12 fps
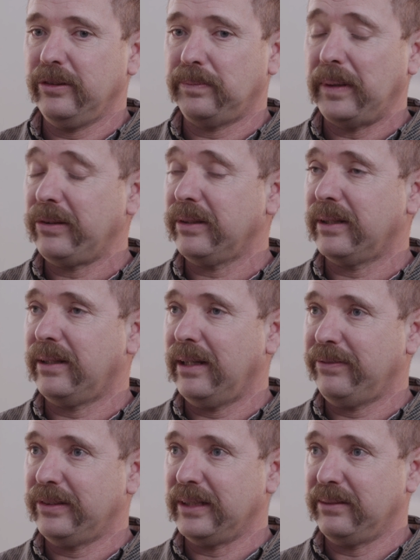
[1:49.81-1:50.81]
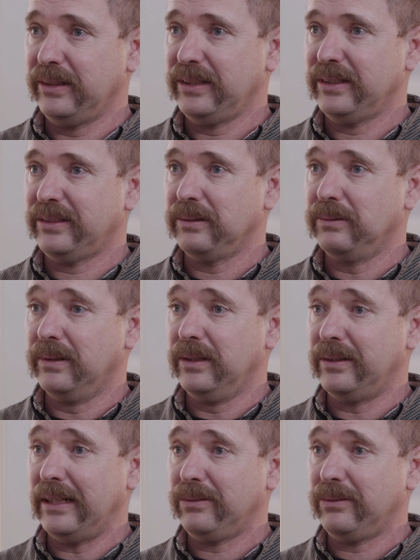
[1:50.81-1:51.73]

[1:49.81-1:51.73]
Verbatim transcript: especially the glyphosate-resistant ones,